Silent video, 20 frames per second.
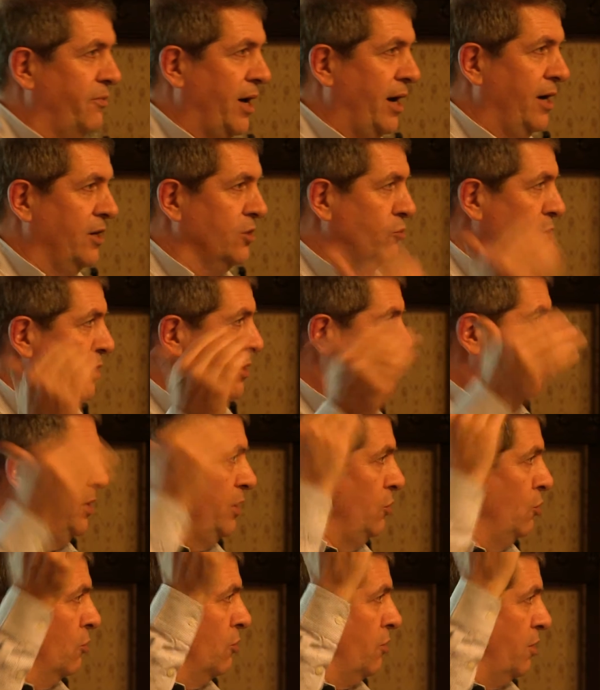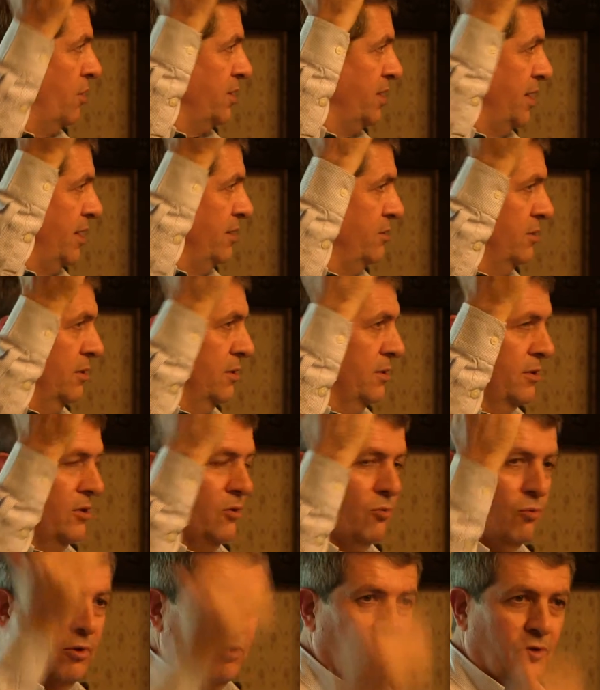price will be lower than
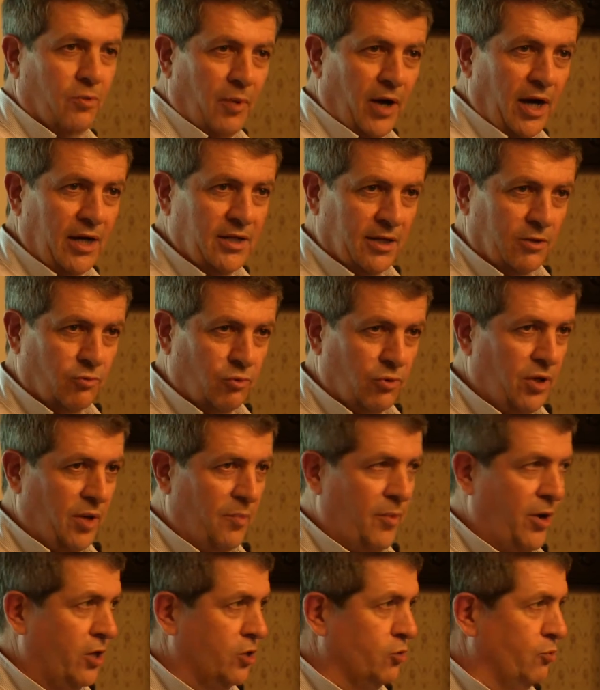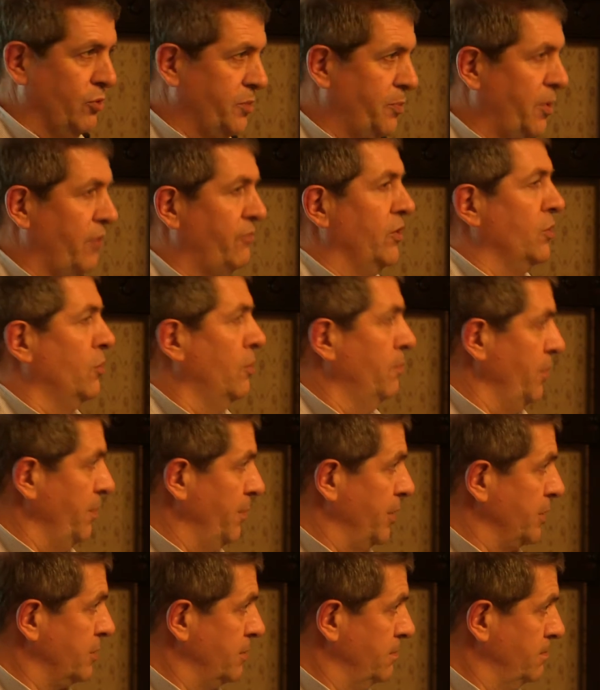the price that would emerge with perfect
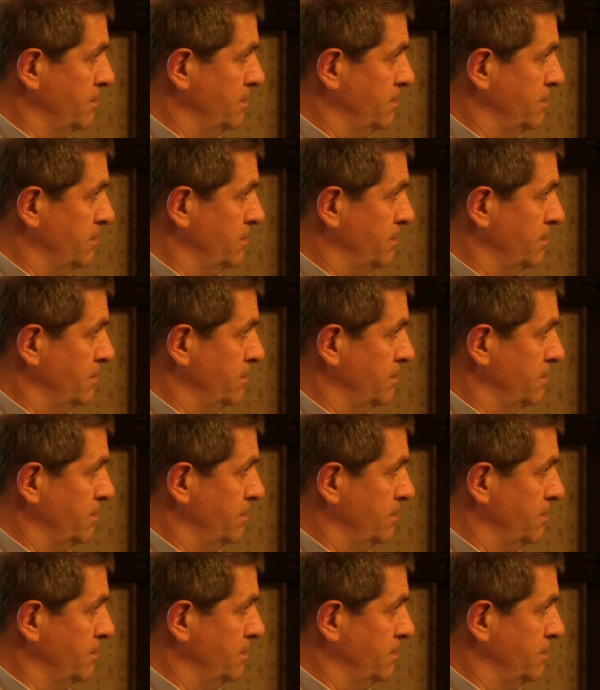complements.